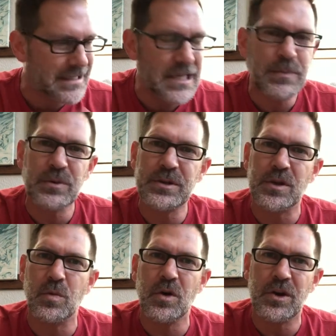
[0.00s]
deeper into
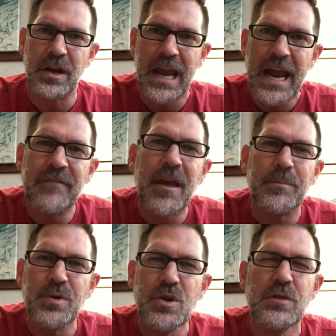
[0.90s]
the Word and have
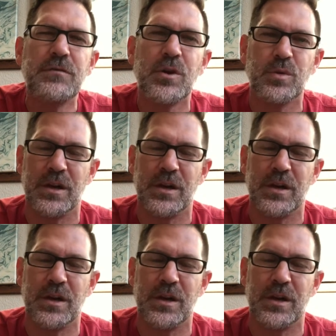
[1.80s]
that beautiful